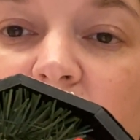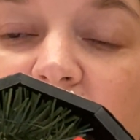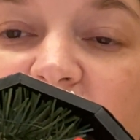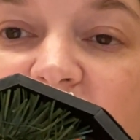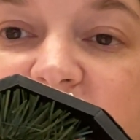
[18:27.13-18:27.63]

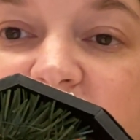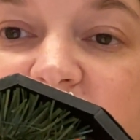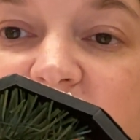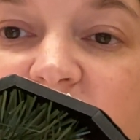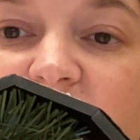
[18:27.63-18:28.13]
of
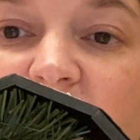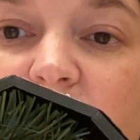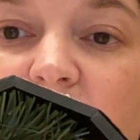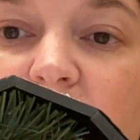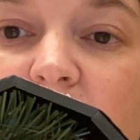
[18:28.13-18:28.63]
unstitched
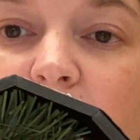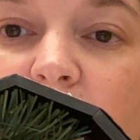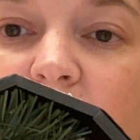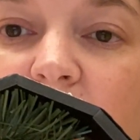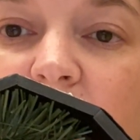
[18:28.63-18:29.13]
fabric,
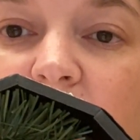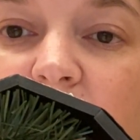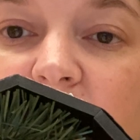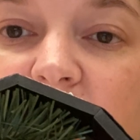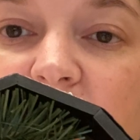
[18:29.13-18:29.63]
but
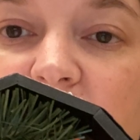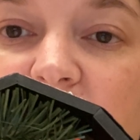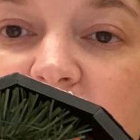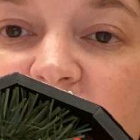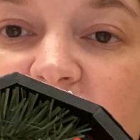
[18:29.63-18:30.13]
I needed
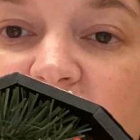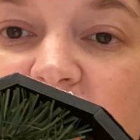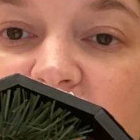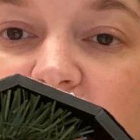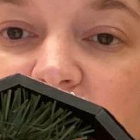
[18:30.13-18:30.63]
it to fit in
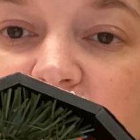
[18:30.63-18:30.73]
there.